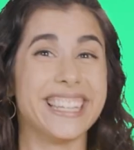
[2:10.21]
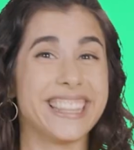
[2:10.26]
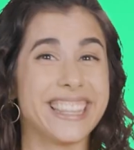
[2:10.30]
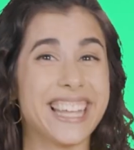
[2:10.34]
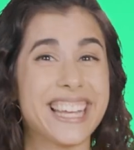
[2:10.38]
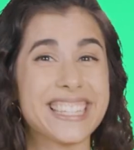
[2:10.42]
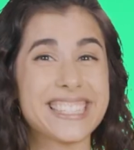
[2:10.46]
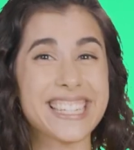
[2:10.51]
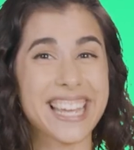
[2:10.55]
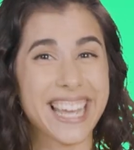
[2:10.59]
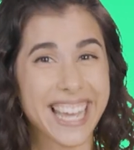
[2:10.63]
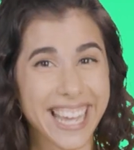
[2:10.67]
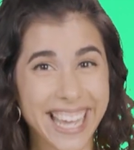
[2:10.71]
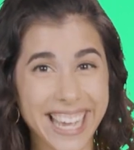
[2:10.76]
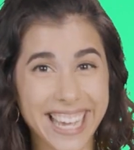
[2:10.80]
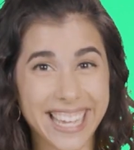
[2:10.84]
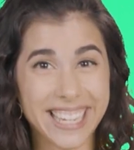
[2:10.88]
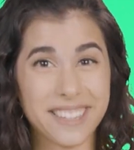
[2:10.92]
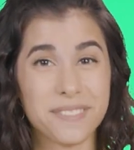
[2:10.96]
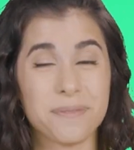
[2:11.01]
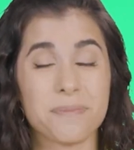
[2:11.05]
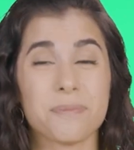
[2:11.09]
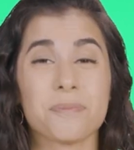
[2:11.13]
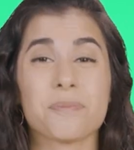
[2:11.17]
That's
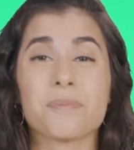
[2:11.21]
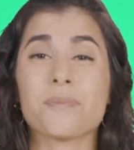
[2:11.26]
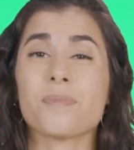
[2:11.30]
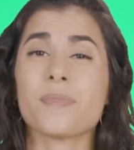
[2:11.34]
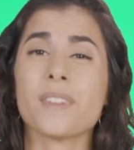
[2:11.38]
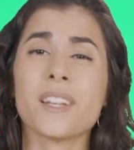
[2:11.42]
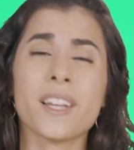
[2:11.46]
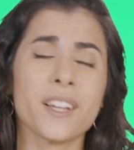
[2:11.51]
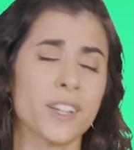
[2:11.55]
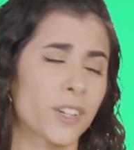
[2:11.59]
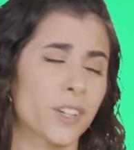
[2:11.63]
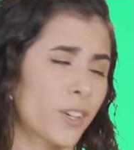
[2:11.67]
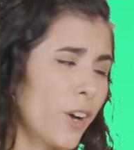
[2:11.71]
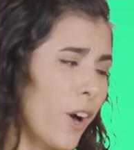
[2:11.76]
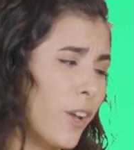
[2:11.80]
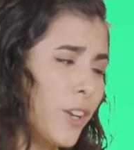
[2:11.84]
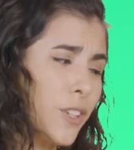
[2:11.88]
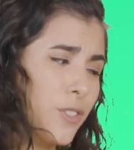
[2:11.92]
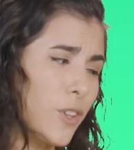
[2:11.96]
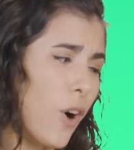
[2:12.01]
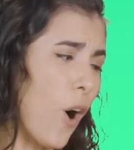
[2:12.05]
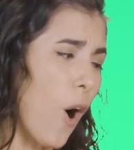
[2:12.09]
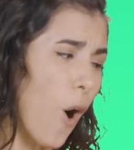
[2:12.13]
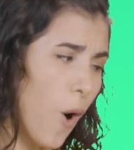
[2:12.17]
it! God
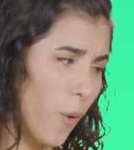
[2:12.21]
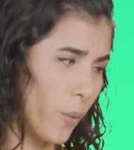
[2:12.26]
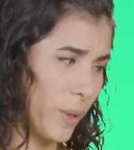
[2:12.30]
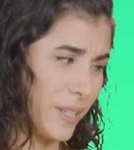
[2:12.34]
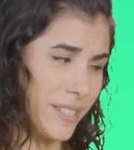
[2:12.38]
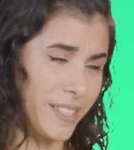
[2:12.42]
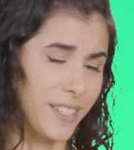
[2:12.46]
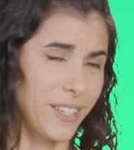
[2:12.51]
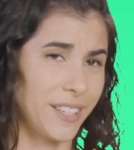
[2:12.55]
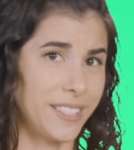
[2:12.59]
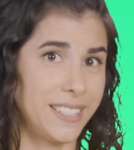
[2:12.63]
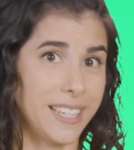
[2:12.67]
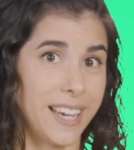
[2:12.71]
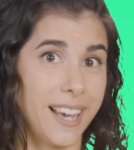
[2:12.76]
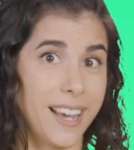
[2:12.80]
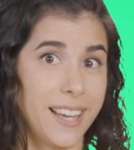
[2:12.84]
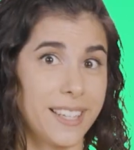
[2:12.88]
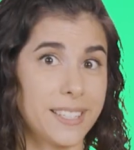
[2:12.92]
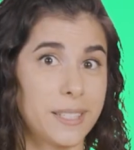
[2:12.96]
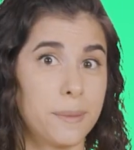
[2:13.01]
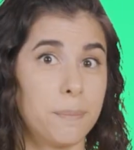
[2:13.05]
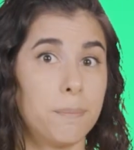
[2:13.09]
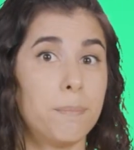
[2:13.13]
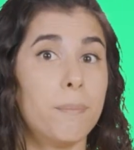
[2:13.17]
is always good to
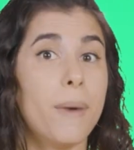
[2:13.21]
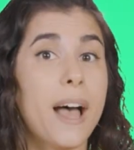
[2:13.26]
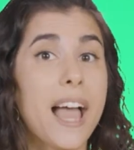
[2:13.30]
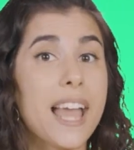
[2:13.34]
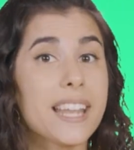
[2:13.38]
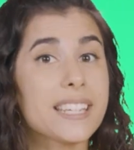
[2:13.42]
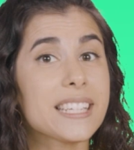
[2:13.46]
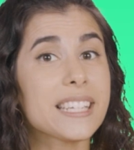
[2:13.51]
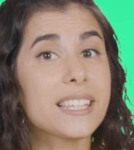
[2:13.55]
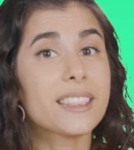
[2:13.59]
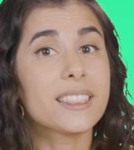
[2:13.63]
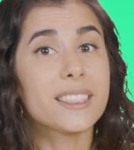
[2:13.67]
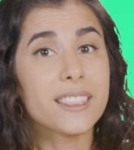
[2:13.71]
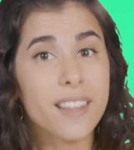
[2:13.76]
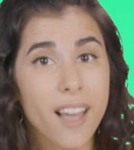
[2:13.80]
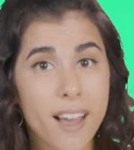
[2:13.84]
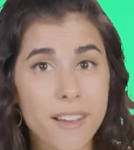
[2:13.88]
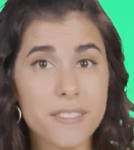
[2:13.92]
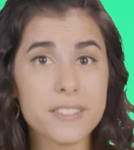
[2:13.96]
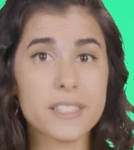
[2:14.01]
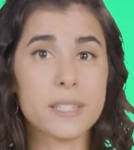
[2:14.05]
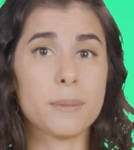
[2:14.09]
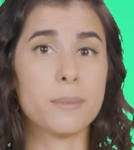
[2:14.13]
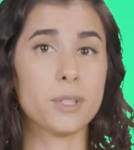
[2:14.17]
us, and he
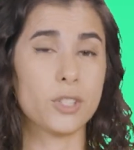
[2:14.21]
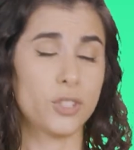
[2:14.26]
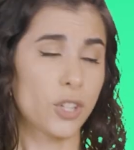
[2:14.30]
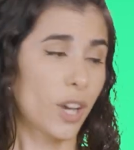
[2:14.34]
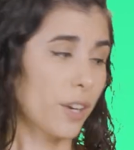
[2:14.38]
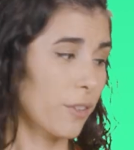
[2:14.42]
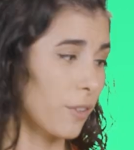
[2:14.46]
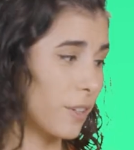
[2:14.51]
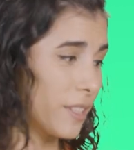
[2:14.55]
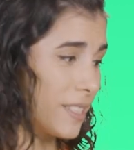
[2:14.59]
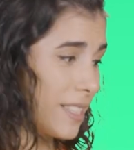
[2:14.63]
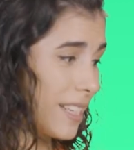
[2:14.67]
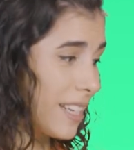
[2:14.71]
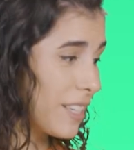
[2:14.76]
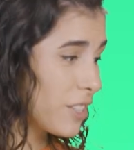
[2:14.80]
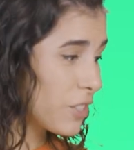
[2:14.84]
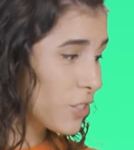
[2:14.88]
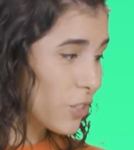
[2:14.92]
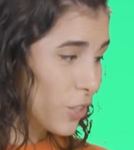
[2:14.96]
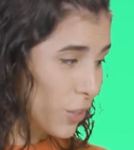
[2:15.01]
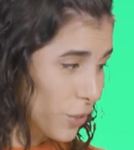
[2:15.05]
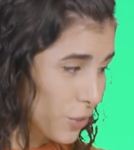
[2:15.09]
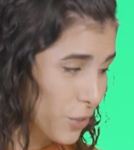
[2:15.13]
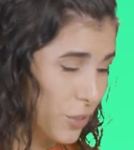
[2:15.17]
loves to be generous to his
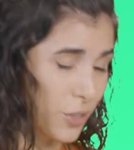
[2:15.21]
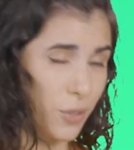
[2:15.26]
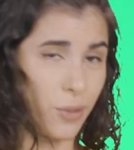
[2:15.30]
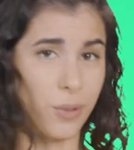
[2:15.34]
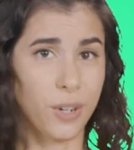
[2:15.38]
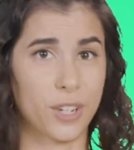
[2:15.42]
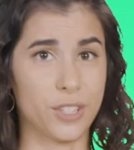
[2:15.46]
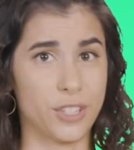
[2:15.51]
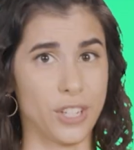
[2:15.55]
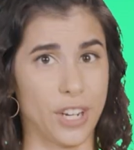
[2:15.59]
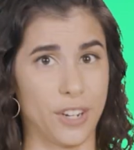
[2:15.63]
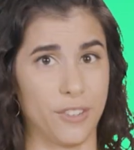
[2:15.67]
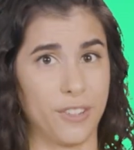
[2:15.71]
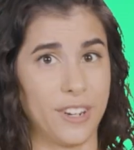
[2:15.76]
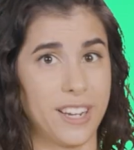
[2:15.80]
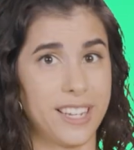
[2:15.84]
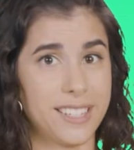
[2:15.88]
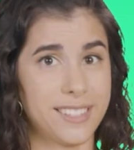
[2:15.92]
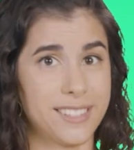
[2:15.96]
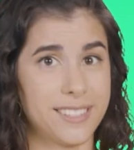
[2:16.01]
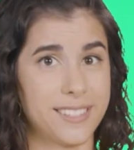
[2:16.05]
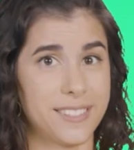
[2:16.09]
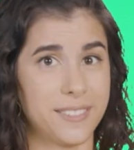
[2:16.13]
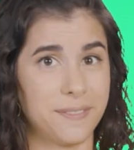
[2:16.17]
children who are
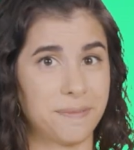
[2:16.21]
generous.